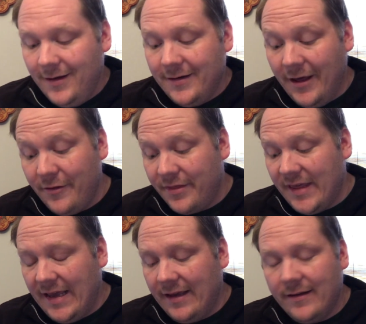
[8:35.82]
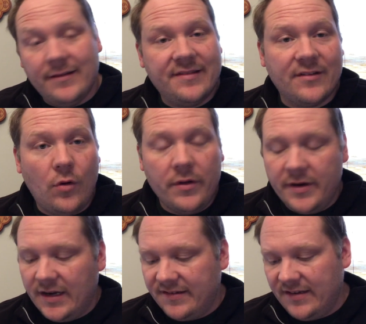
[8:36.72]
Another thing, this is an
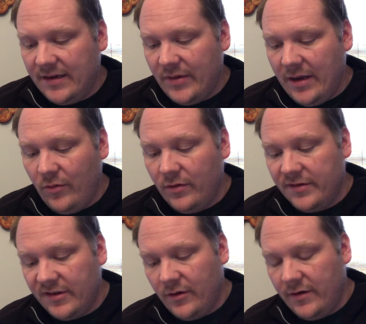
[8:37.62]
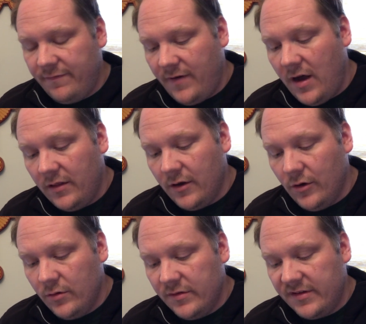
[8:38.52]
Orthodox Study Bible, so it
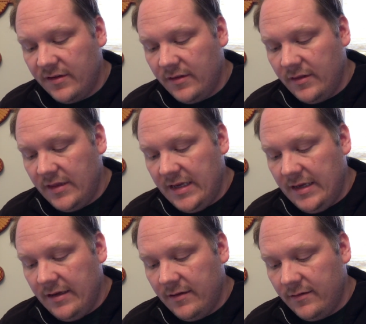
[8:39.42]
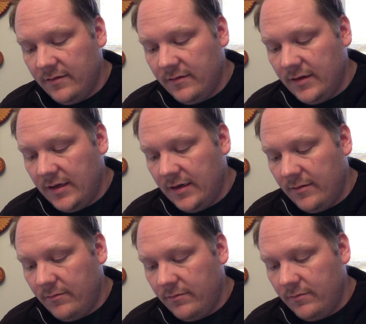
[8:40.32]
follows the
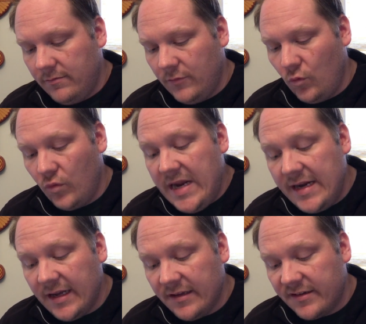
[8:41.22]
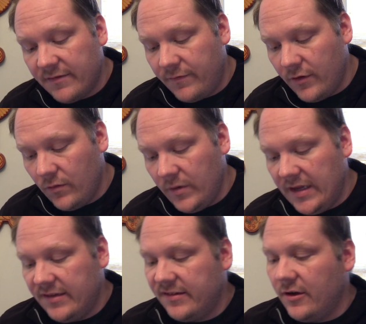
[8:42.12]
readings for the
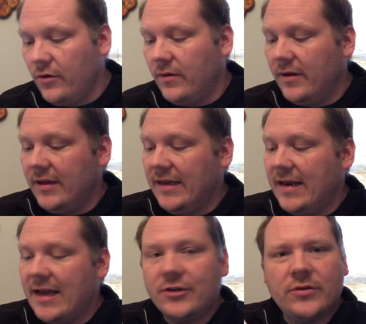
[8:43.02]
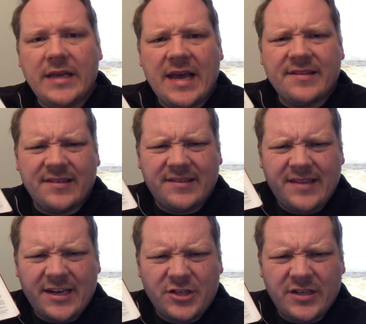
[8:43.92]
week. So it actually has a
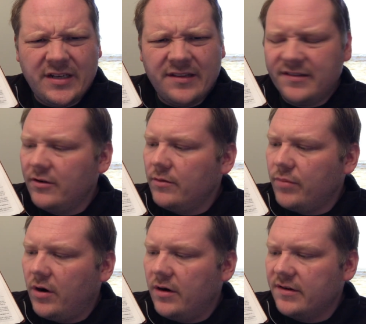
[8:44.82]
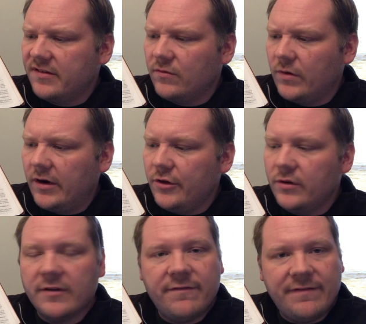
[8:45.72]
section in certain parts where you
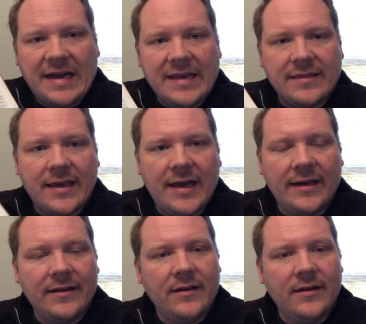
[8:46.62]
could find that